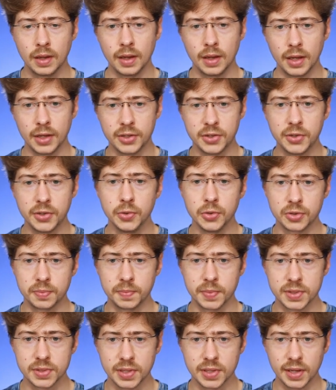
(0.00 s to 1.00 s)
A huge
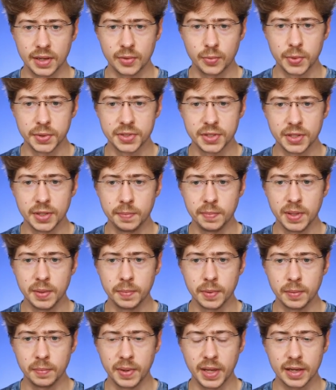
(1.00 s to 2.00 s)
mistake we see
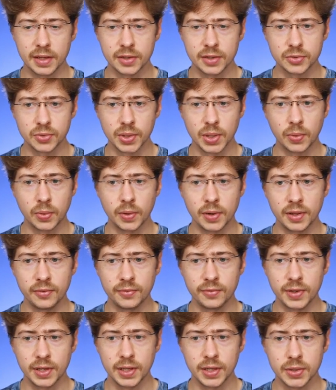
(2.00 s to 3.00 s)
people make is recording
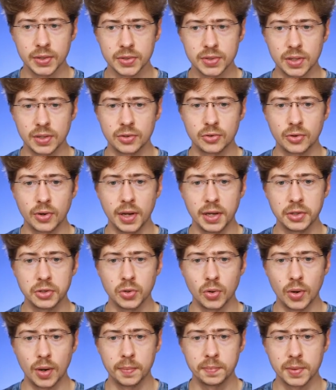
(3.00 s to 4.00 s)
videos and trying
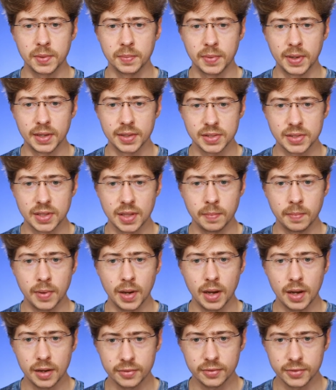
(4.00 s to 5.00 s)
to optimize them
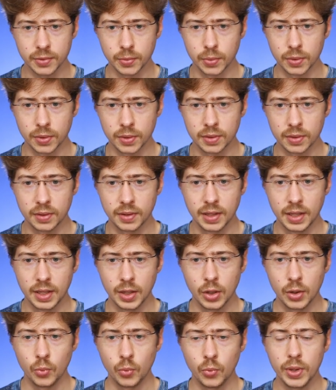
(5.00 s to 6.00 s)
afterward.
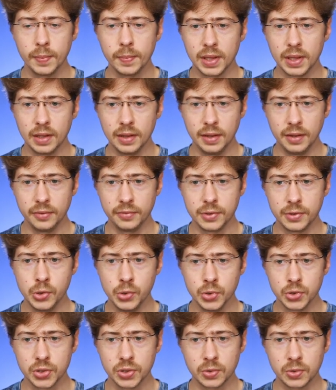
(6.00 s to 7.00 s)
We believe
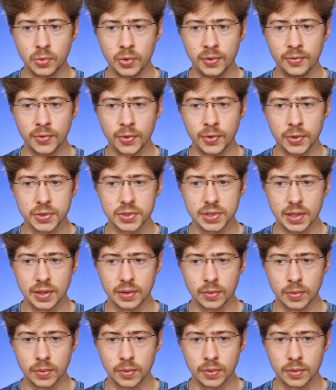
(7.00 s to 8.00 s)
you should reverse that
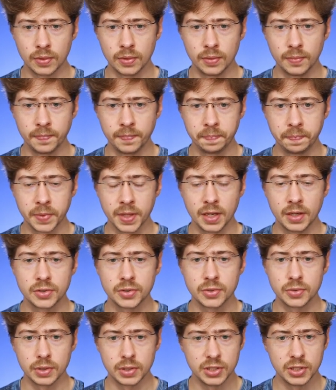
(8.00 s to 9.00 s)
order.
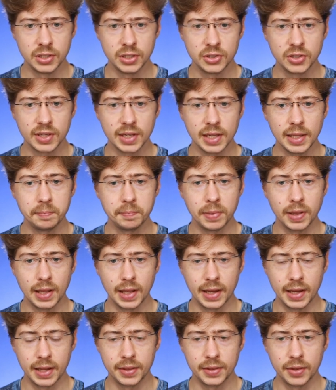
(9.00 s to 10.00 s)
Strategically
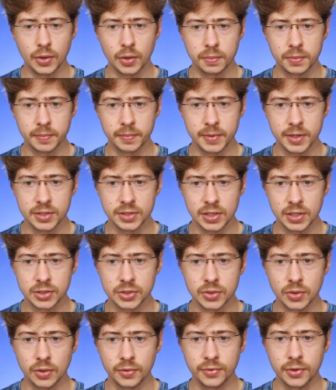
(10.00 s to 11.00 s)
plan the
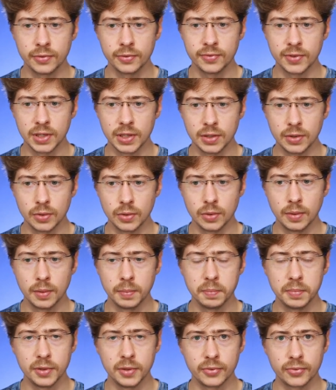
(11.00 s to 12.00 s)
optimization of your video
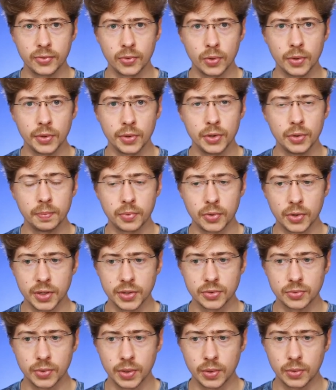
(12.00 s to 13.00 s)
before you
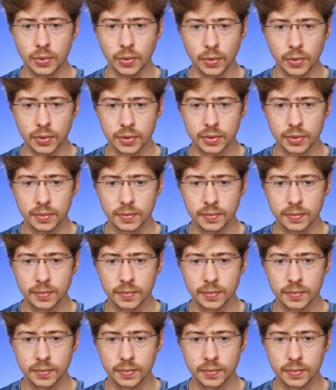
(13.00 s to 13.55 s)
press record.